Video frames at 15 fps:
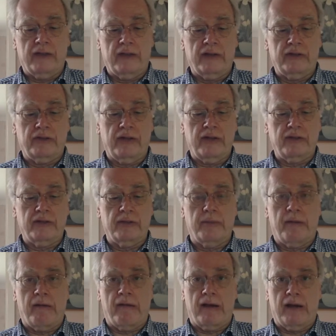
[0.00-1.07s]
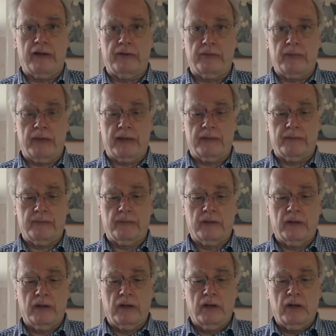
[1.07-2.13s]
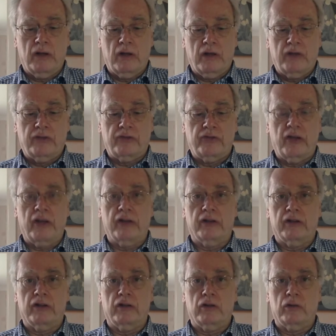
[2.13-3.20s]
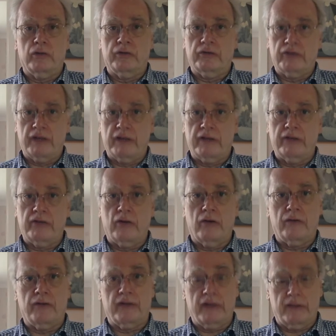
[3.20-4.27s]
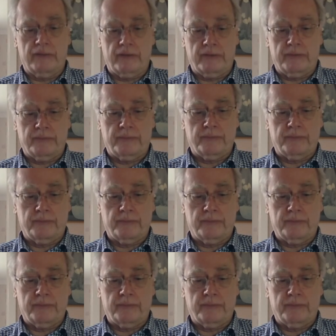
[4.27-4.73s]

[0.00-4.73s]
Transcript: he said to the paralyzed man, Son, your sins are forgiven.